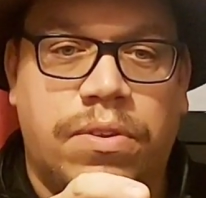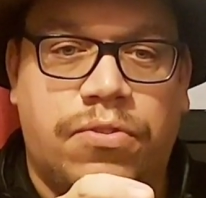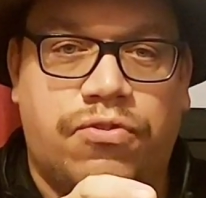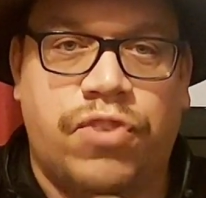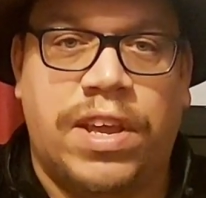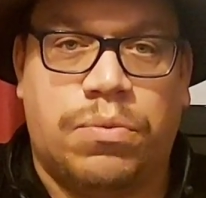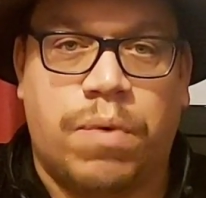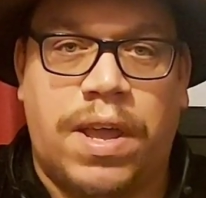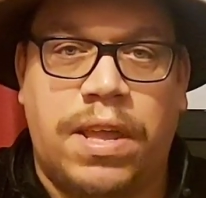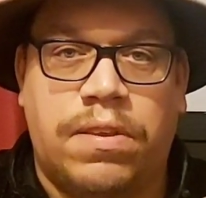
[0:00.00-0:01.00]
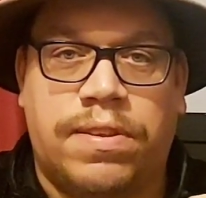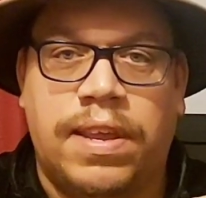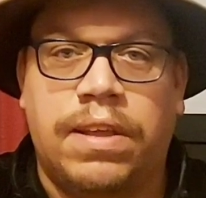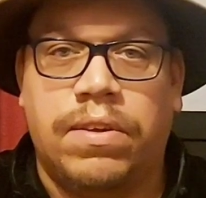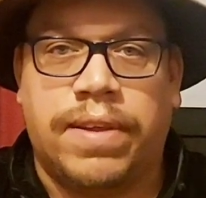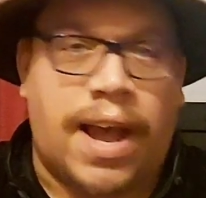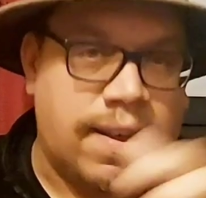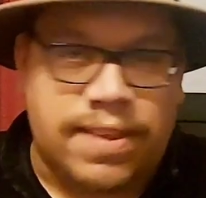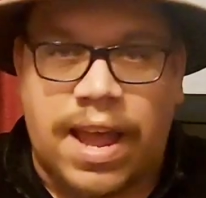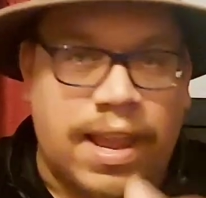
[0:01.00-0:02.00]
streets where you see
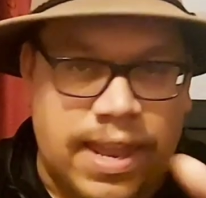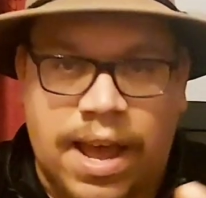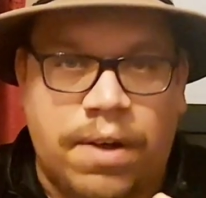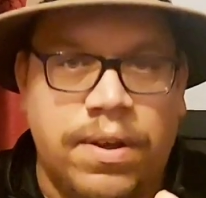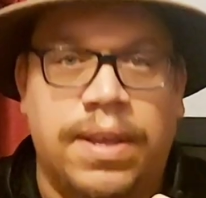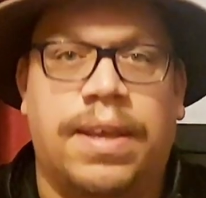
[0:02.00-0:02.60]
gangs hanging out,